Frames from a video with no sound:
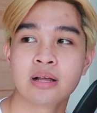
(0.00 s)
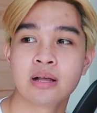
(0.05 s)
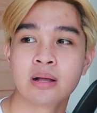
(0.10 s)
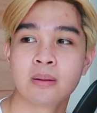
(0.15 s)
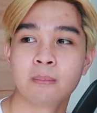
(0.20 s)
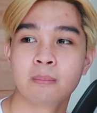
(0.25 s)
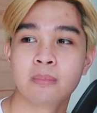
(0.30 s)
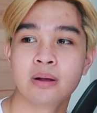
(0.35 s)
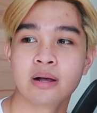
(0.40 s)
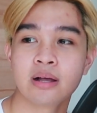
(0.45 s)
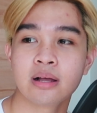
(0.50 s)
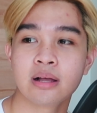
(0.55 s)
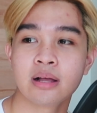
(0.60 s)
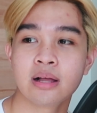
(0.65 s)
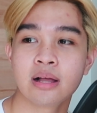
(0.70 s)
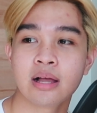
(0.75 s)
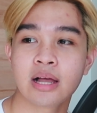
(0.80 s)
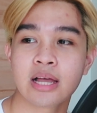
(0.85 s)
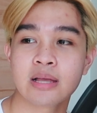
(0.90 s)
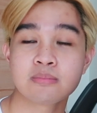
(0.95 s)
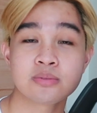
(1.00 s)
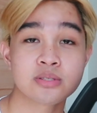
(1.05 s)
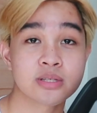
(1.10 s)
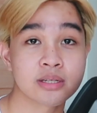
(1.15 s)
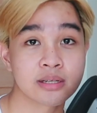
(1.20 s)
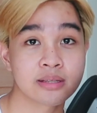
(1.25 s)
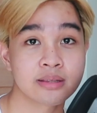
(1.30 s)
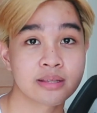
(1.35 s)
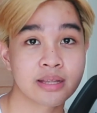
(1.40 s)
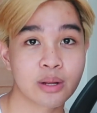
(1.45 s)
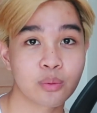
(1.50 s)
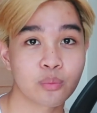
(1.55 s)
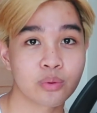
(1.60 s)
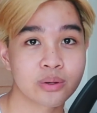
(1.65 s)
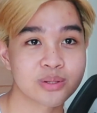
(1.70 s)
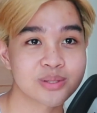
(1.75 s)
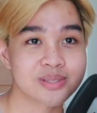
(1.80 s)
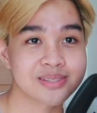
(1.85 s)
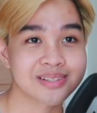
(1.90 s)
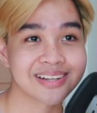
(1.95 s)
but I'm certain that I want to
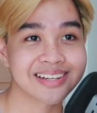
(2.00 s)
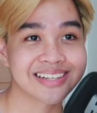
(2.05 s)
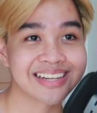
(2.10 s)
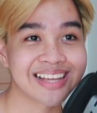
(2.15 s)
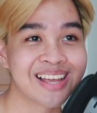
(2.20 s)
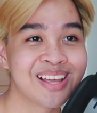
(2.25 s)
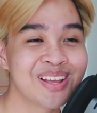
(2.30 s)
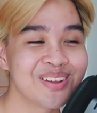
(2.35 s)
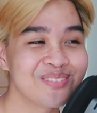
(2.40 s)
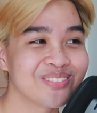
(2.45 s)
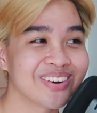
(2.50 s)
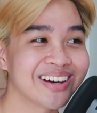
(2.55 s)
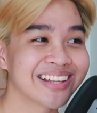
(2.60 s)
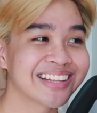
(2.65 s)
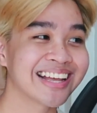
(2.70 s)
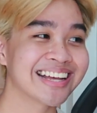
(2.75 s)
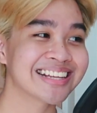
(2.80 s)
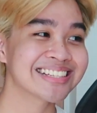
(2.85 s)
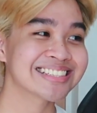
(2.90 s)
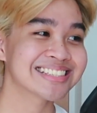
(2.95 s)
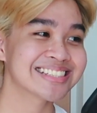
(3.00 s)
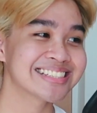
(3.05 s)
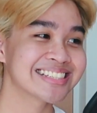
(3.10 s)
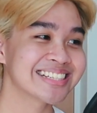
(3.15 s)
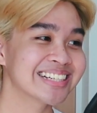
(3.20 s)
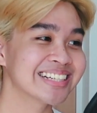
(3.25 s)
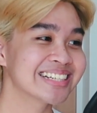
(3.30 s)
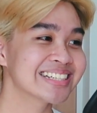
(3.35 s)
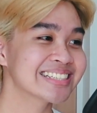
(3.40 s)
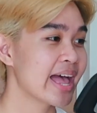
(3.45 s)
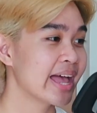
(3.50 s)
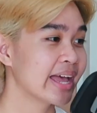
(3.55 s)
start a podcast series,